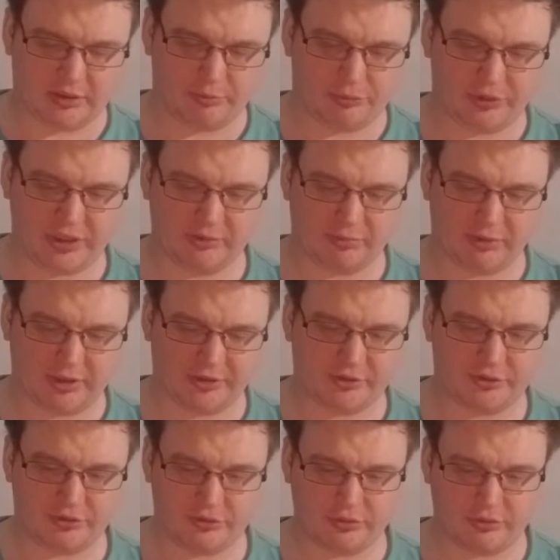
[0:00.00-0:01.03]
bring blood
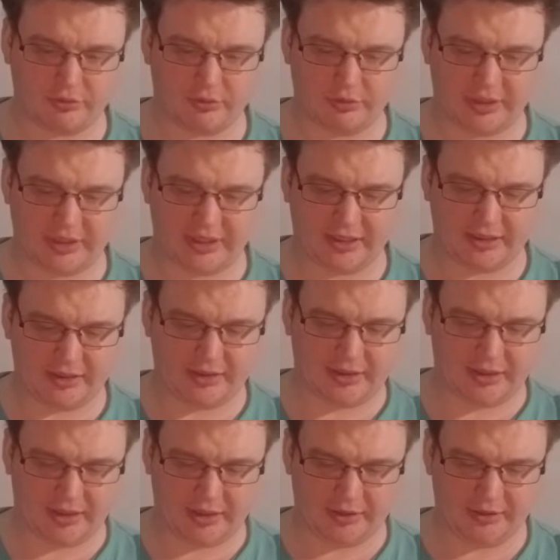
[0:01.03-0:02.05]
to your hand
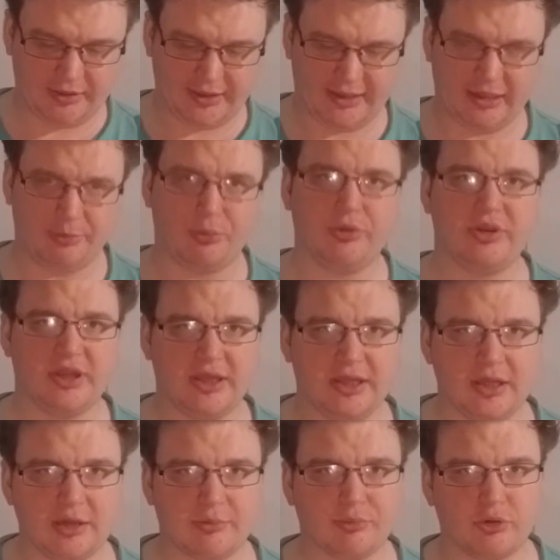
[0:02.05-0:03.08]
and help with the
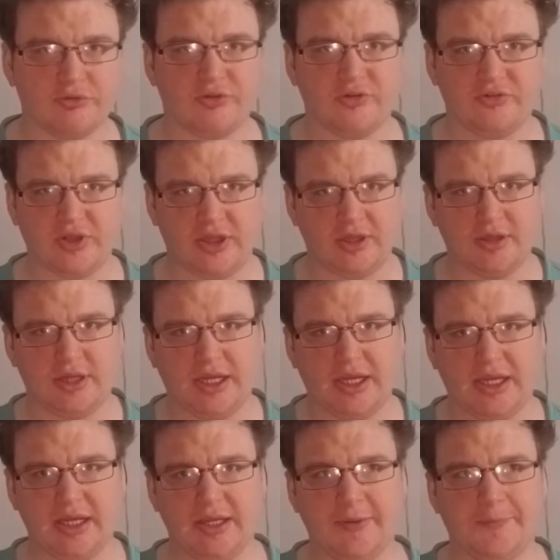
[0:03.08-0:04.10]
healing process and
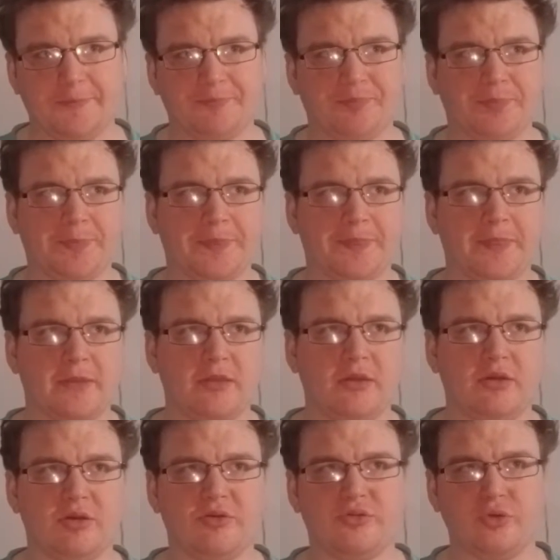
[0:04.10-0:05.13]

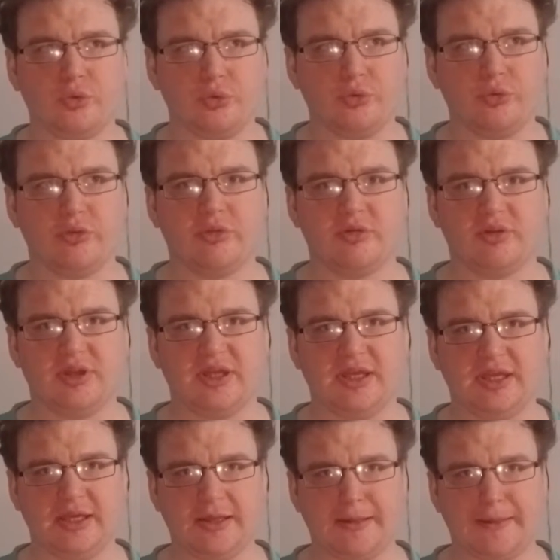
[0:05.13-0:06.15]
soothe the